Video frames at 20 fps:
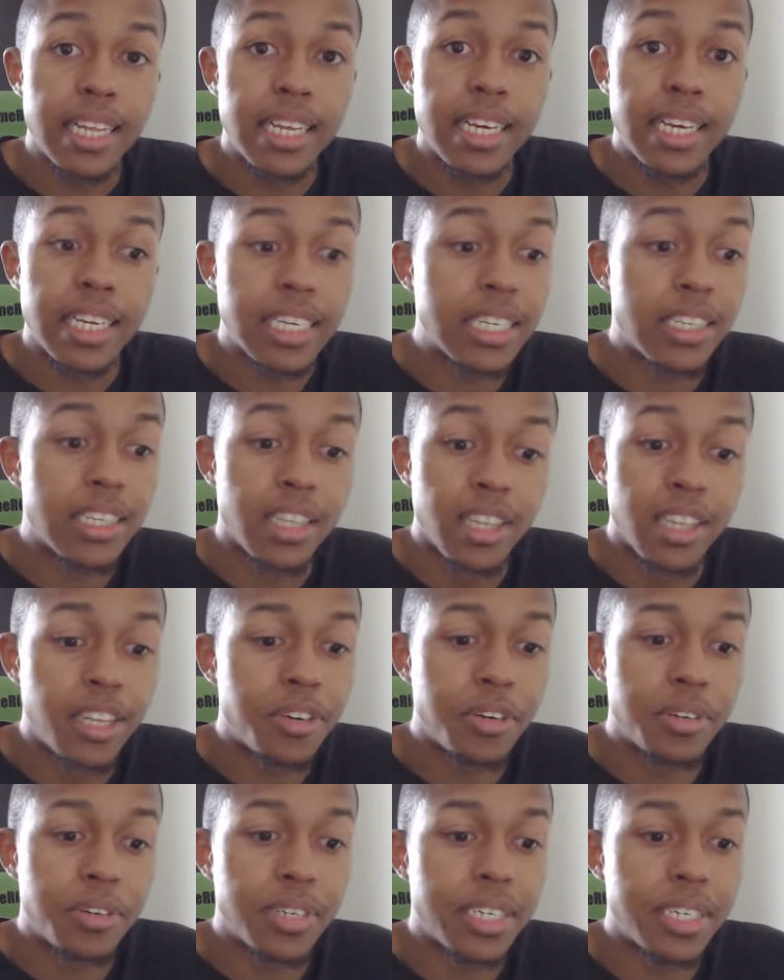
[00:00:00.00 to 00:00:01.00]
He
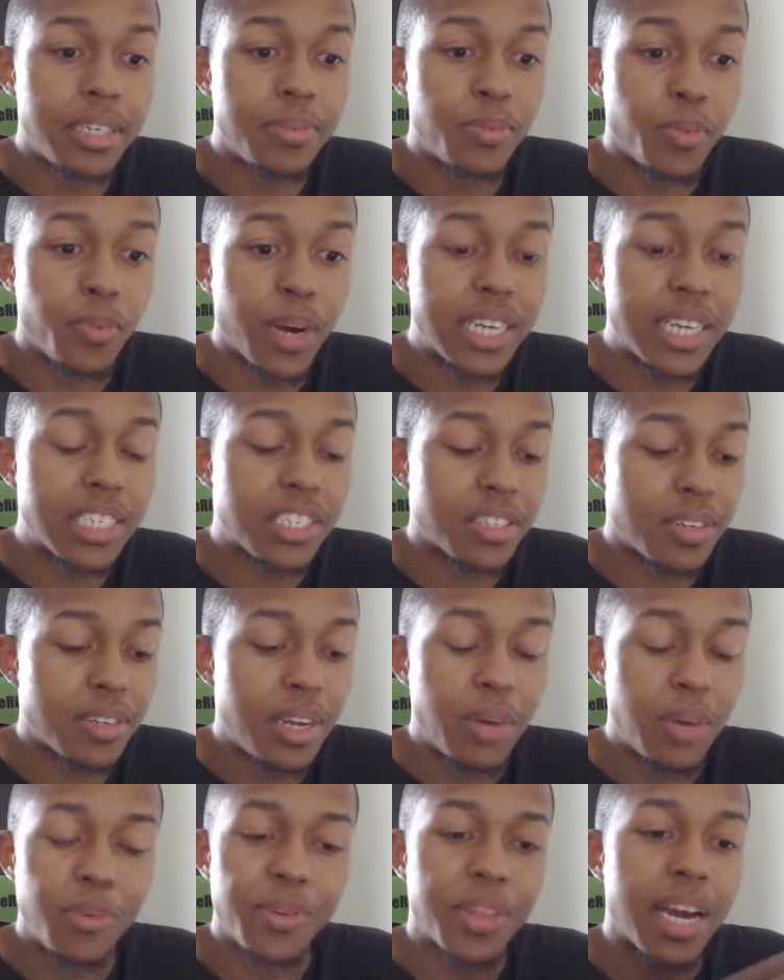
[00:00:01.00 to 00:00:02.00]
literally went
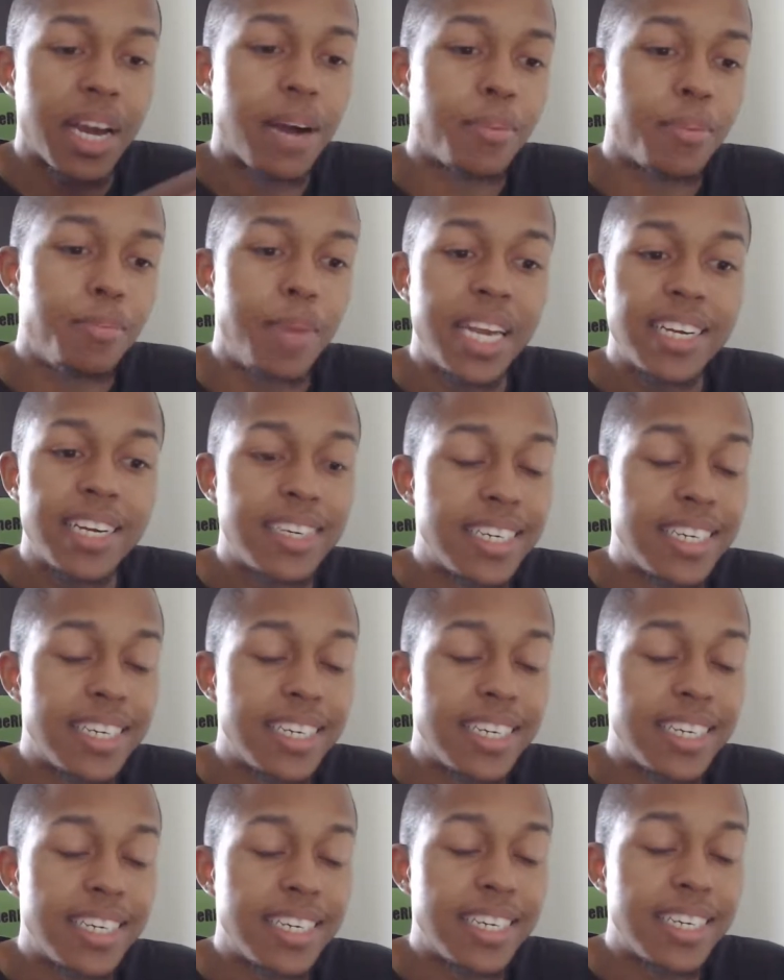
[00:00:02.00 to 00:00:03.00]
without making a
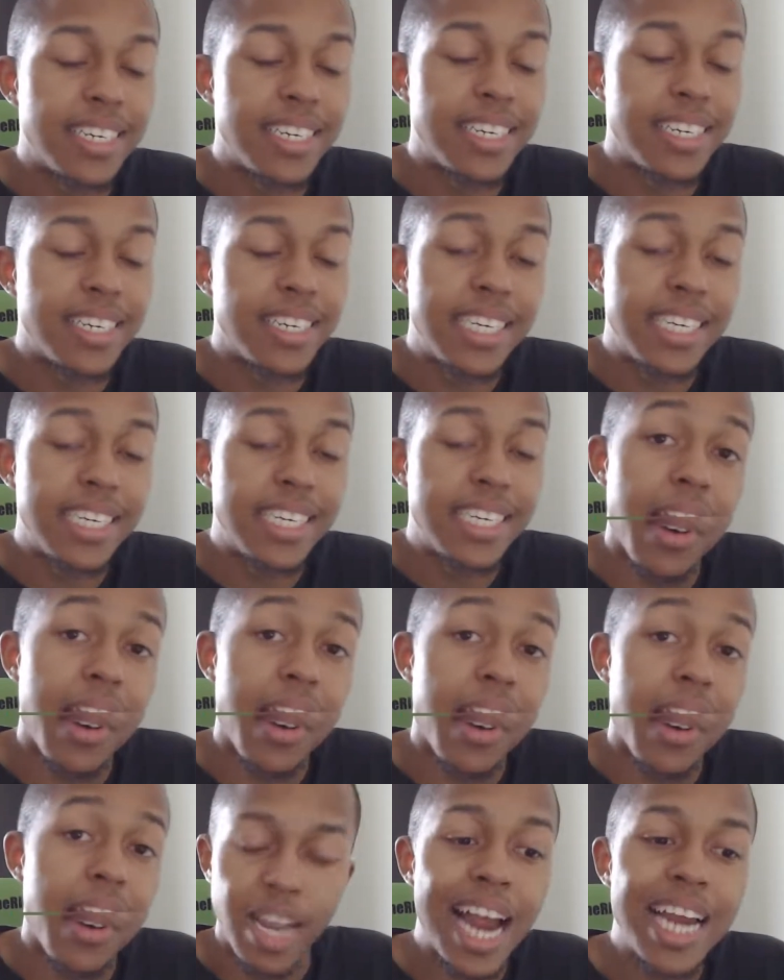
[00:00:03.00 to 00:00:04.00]
name,
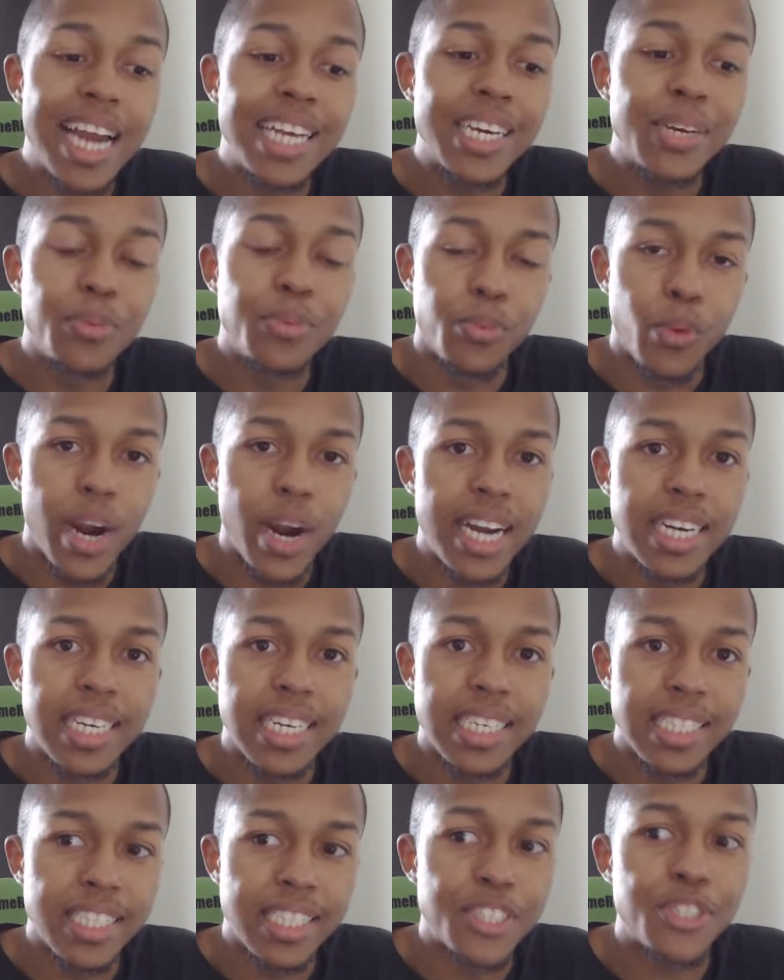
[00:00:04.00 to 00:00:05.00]
lying and
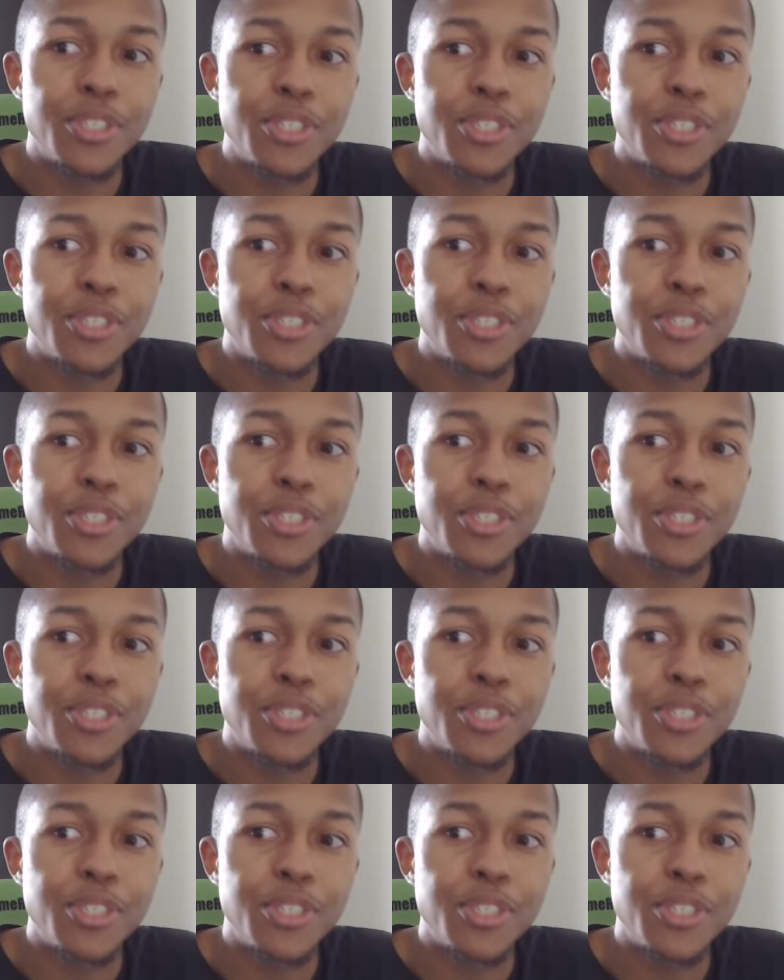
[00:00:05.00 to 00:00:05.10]
waiting.